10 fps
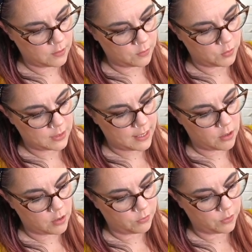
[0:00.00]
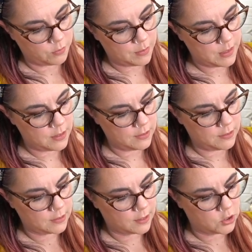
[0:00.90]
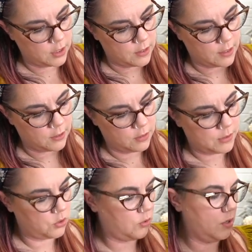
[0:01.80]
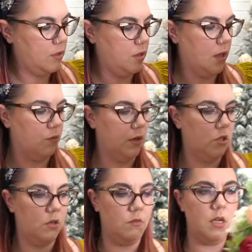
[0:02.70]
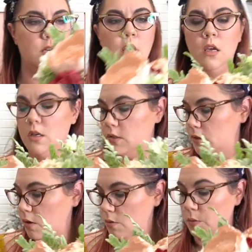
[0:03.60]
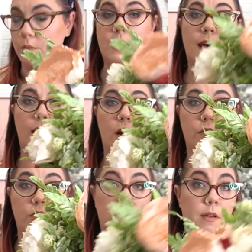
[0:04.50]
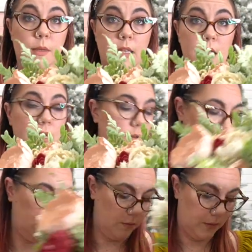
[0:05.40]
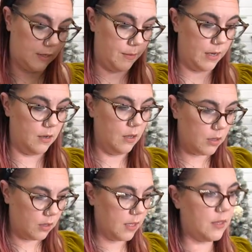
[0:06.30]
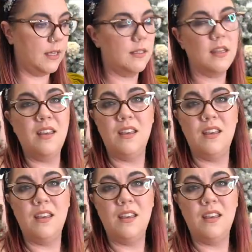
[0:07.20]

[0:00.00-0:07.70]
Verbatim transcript: We'll tie it off with ribbon. This is actually, I think, a little bit shorter than the original one. So when we tie it off with ribbon, it'll be Super Simon. Look at this.